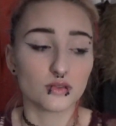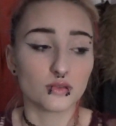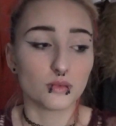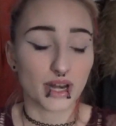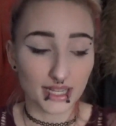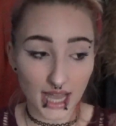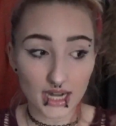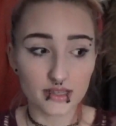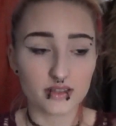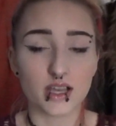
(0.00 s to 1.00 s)
When I got
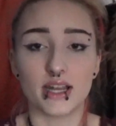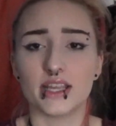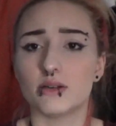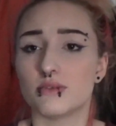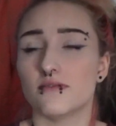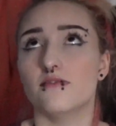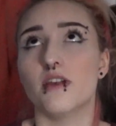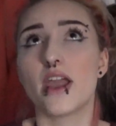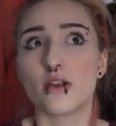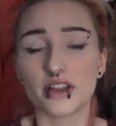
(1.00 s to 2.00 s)
it done, it was
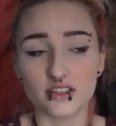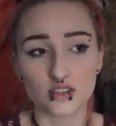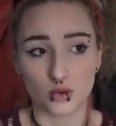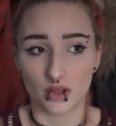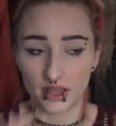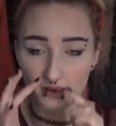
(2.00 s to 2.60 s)
very sore, like